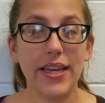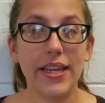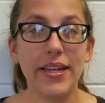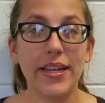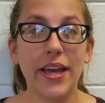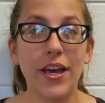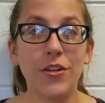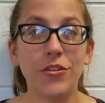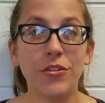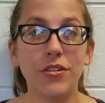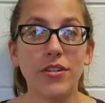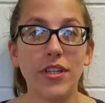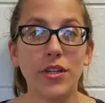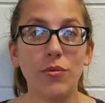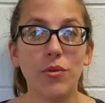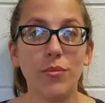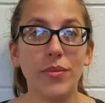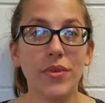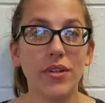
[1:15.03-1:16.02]
An elderly
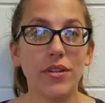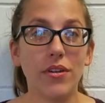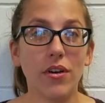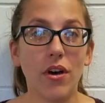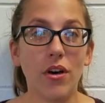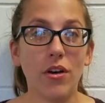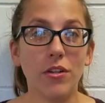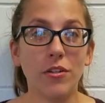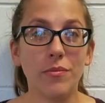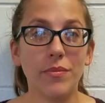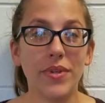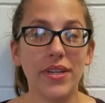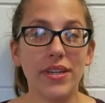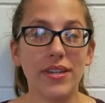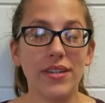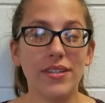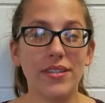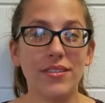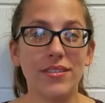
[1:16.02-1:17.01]
woman called
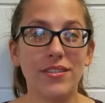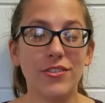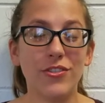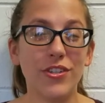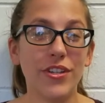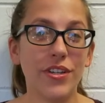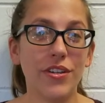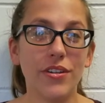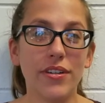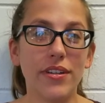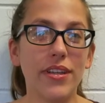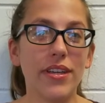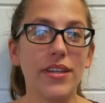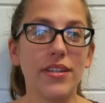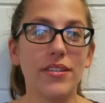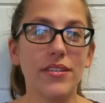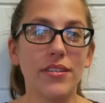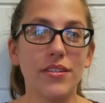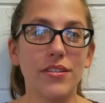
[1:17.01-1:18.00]
because she couldn't get
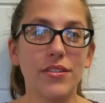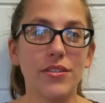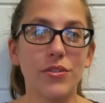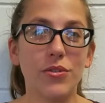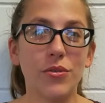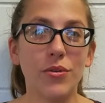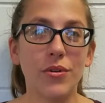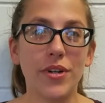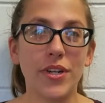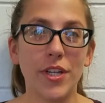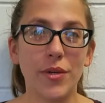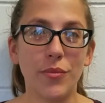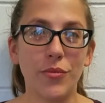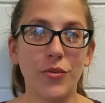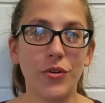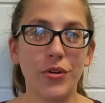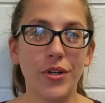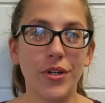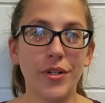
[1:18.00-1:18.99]
to the store
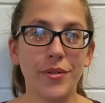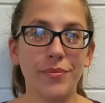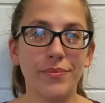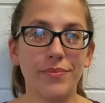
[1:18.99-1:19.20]
anymore.